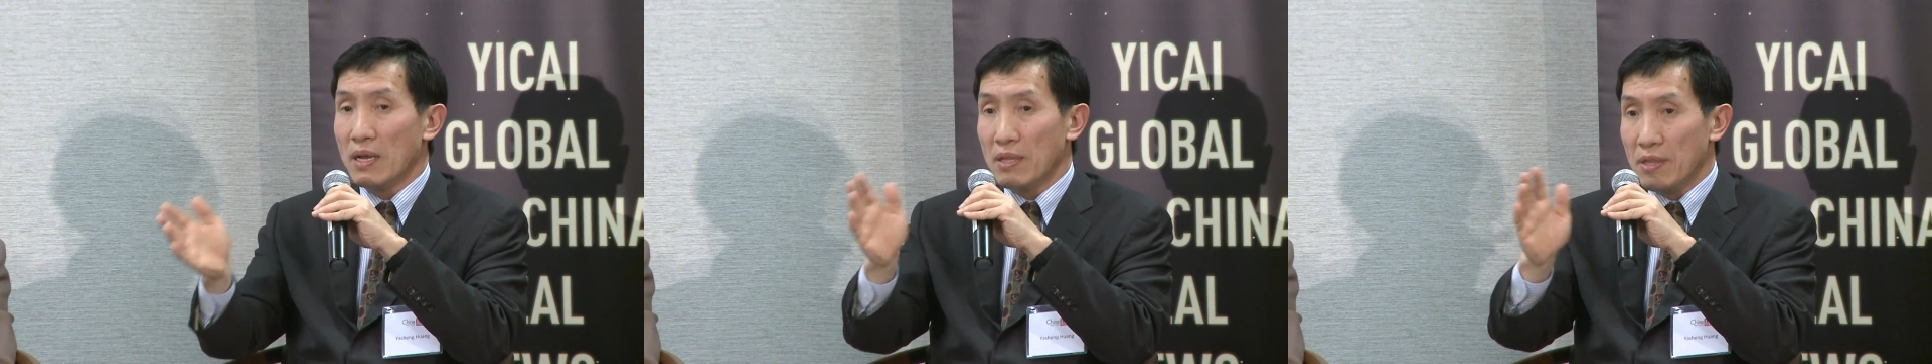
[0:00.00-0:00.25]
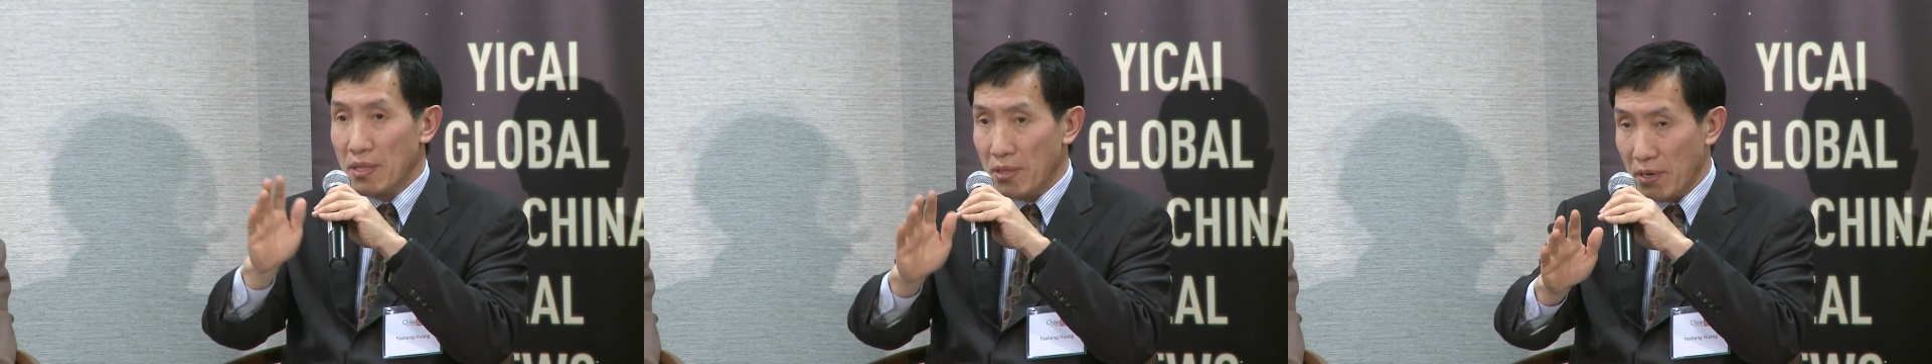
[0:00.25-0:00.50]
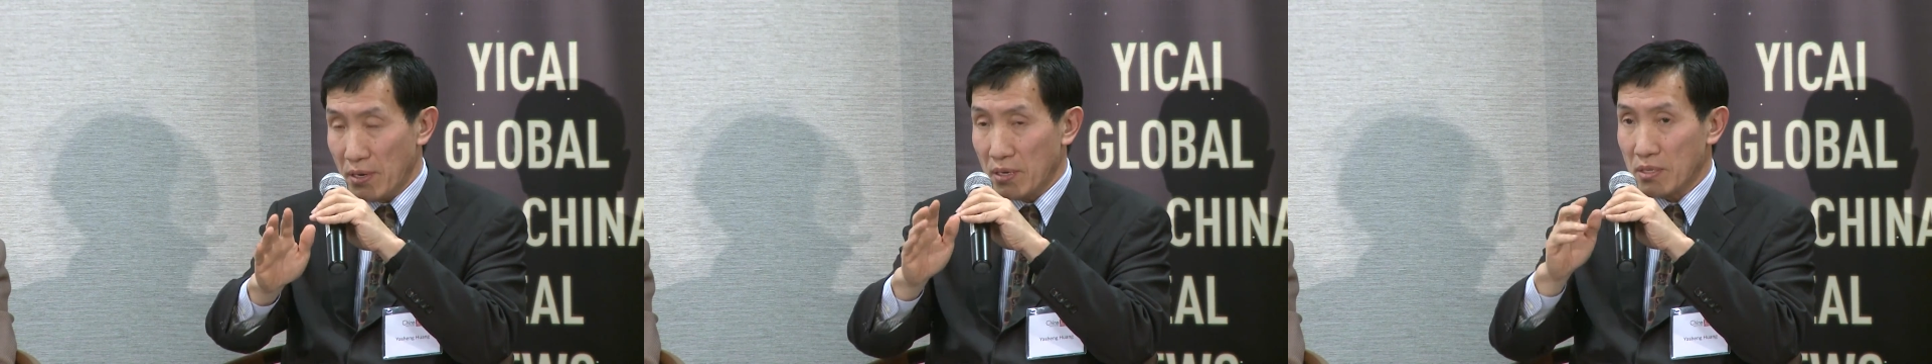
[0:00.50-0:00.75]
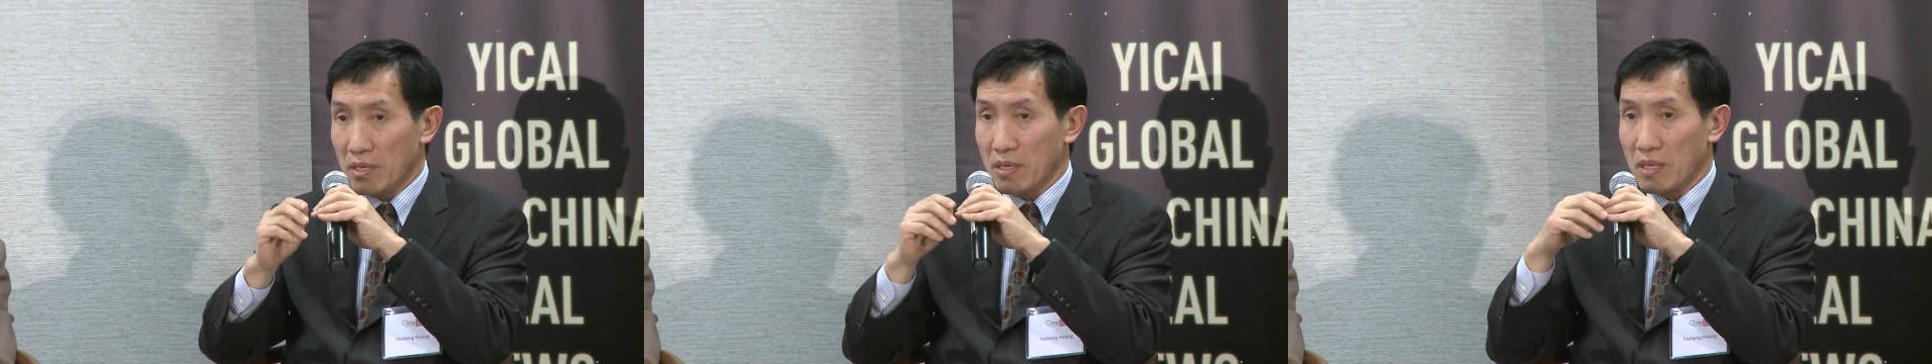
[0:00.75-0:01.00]
than there
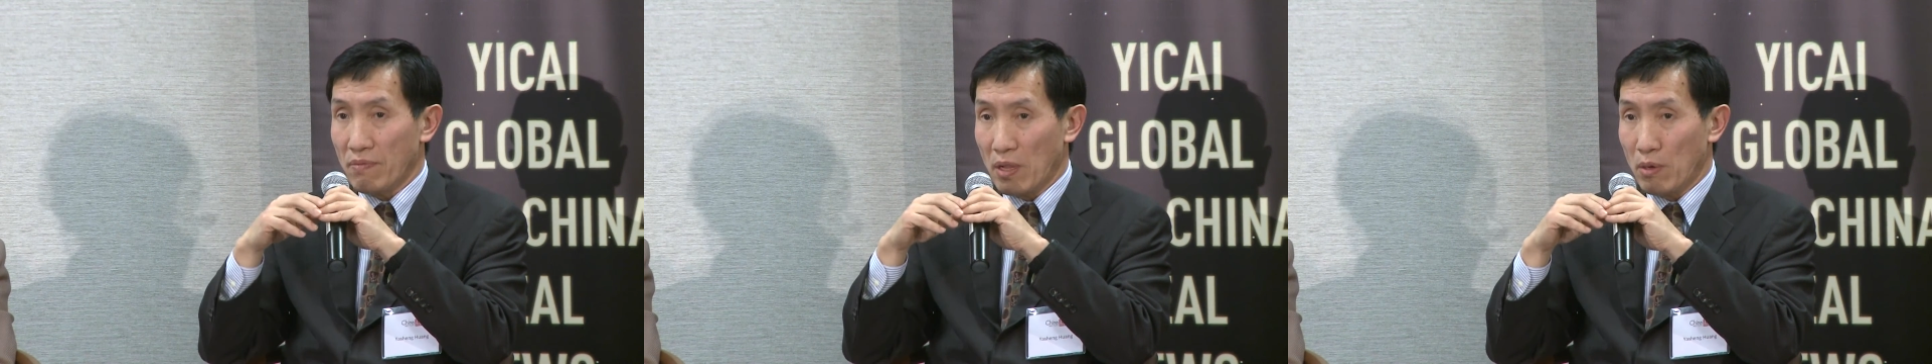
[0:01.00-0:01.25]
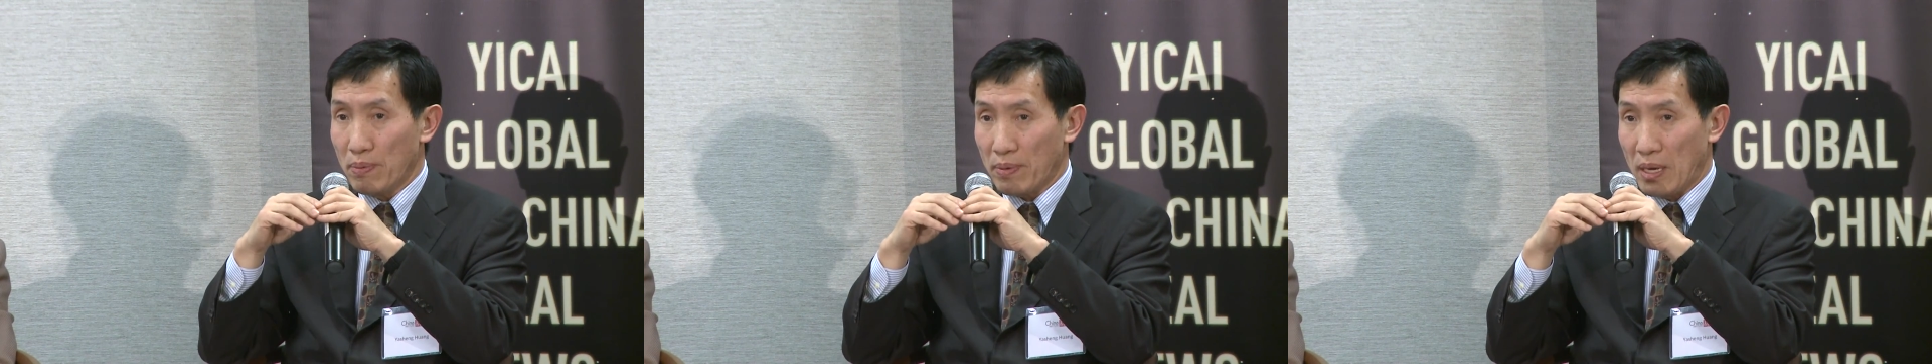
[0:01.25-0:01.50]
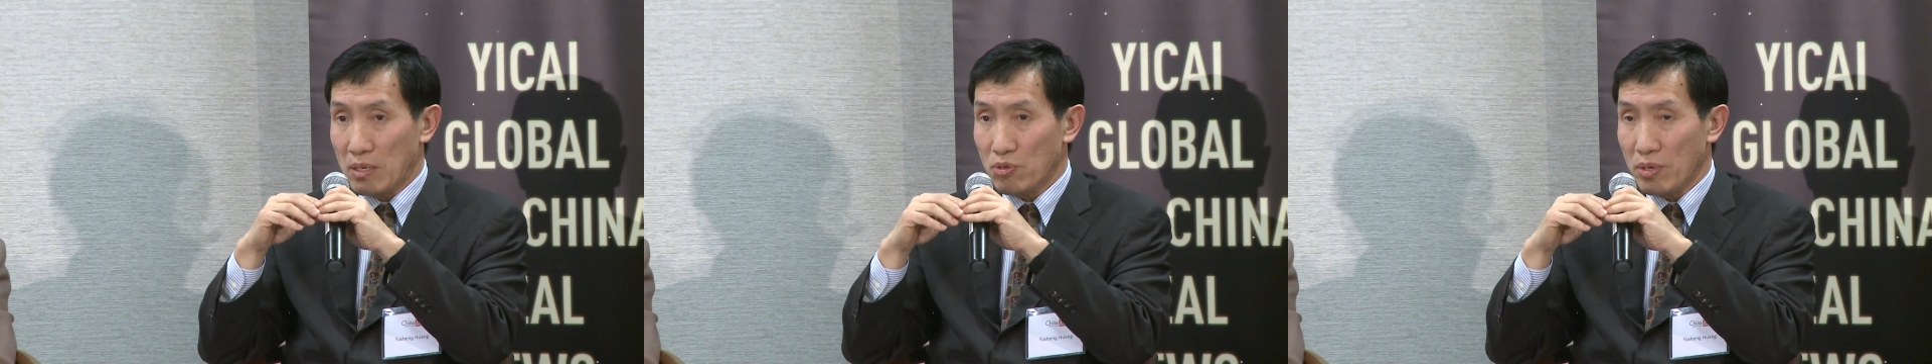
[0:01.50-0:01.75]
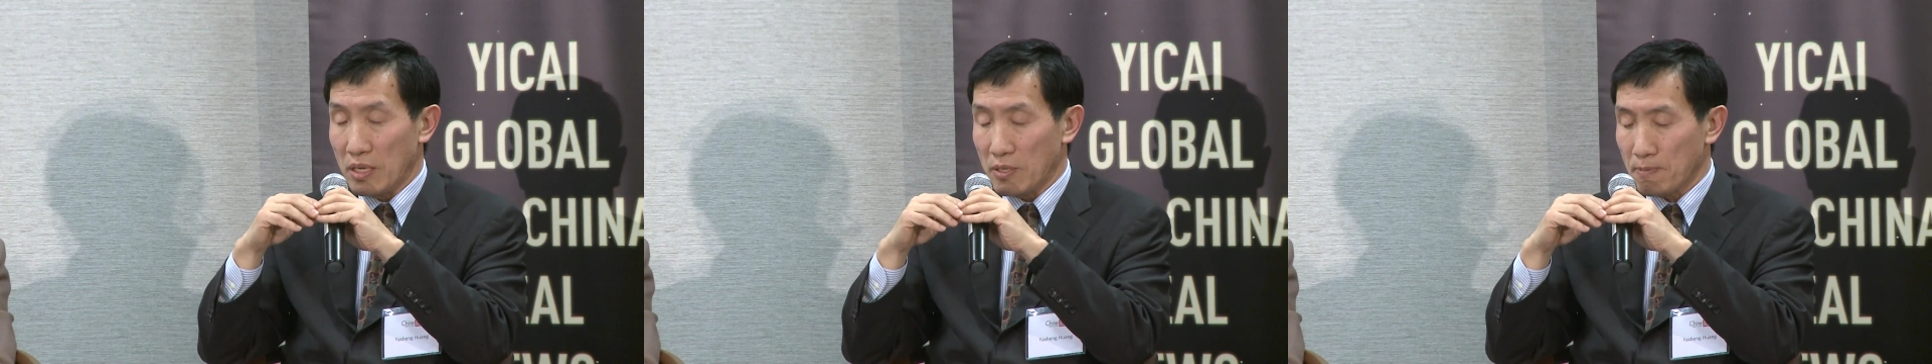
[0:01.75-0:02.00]
is in developed
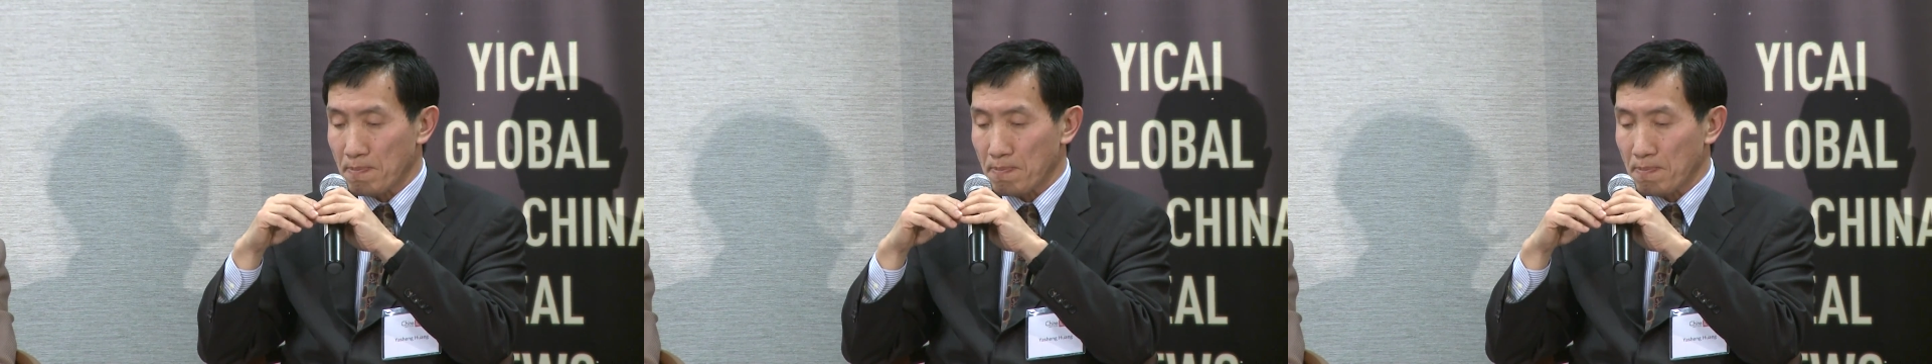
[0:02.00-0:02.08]
countries.